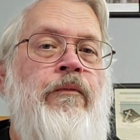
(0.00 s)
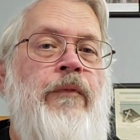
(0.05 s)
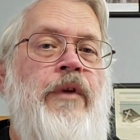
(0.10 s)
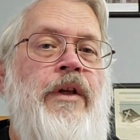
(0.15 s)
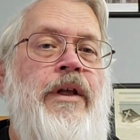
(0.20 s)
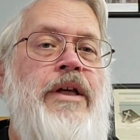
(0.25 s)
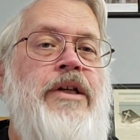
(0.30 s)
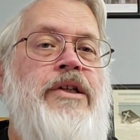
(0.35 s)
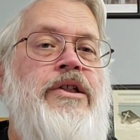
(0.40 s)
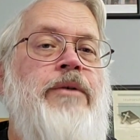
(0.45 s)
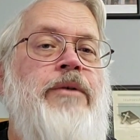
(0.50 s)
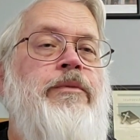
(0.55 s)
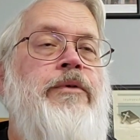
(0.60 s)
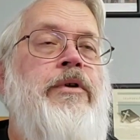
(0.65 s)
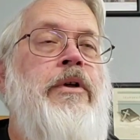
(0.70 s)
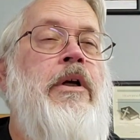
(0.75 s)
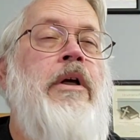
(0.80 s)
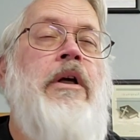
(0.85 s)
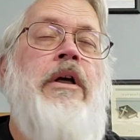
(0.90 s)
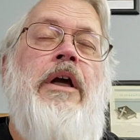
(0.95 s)
Egypt,
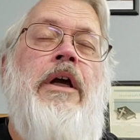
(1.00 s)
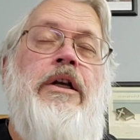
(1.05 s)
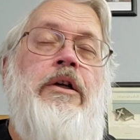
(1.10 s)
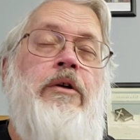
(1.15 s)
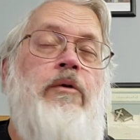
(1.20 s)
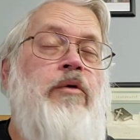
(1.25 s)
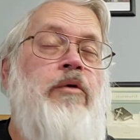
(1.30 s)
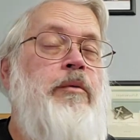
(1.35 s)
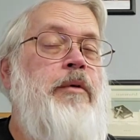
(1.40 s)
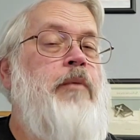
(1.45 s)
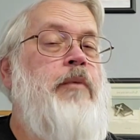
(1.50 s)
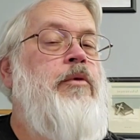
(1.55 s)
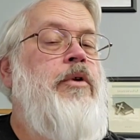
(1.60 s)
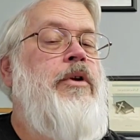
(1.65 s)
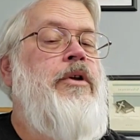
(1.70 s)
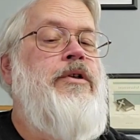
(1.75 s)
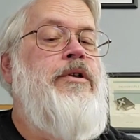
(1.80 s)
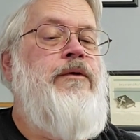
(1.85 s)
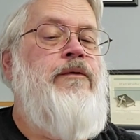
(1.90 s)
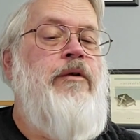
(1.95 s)
and you'll remember
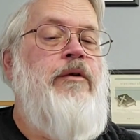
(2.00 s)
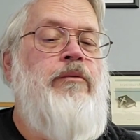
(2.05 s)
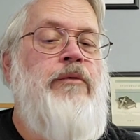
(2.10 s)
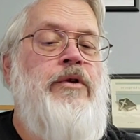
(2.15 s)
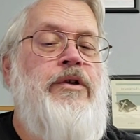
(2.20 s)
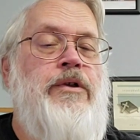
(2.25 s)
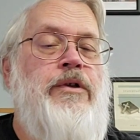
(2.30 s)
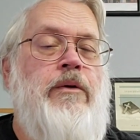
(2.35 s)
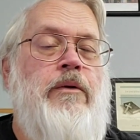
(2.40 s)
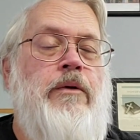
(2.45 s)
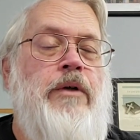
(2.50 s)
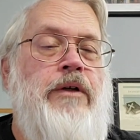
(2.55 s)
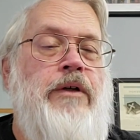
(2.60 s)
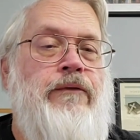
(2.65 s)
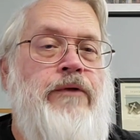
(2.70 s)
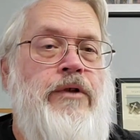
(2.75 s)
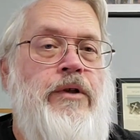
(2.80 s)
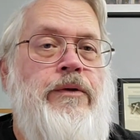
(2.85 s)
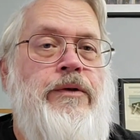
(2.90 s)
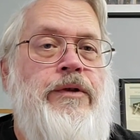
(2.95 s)
this from the story of
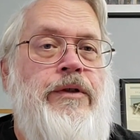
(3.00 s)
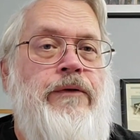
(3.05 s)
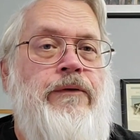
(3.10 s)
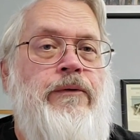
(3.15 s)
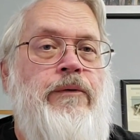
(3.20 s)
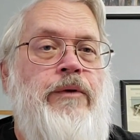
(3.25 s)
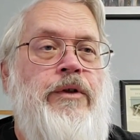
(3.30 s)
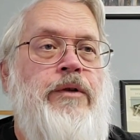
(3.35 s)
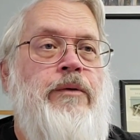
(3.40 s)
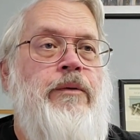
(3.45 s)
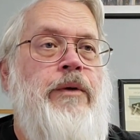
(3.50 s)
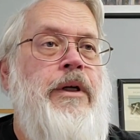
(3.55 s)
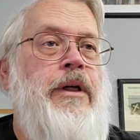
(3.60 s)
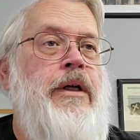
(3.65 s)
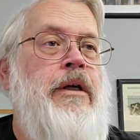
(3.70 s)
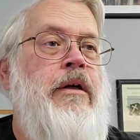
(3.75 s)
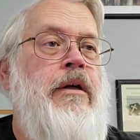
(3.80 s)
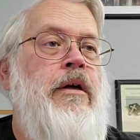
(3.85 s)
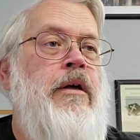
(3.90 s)
Joseph, which we